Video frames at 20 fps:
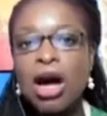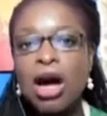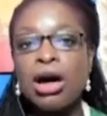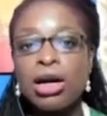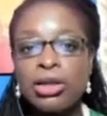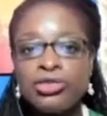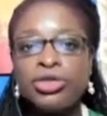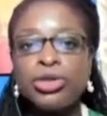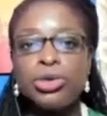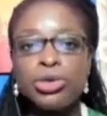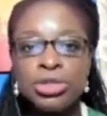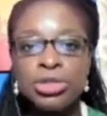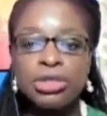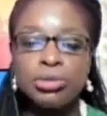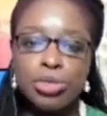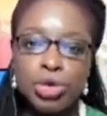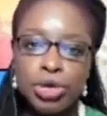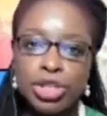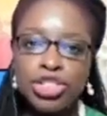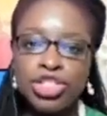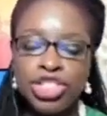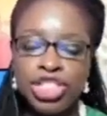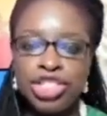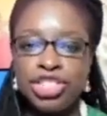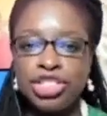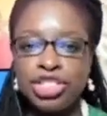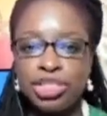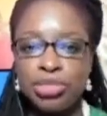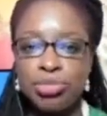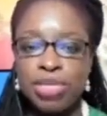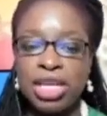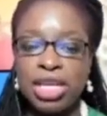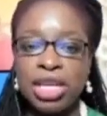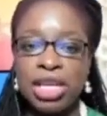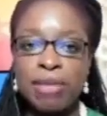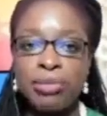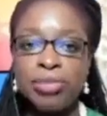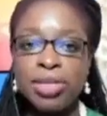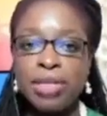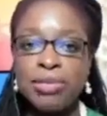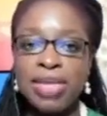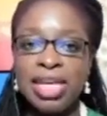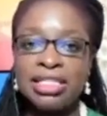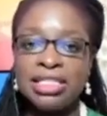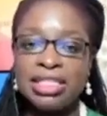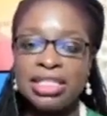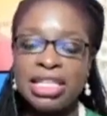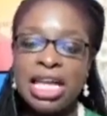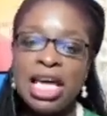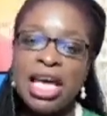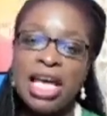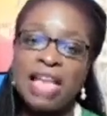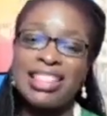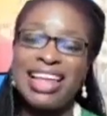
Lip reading: of those small changes being implemented.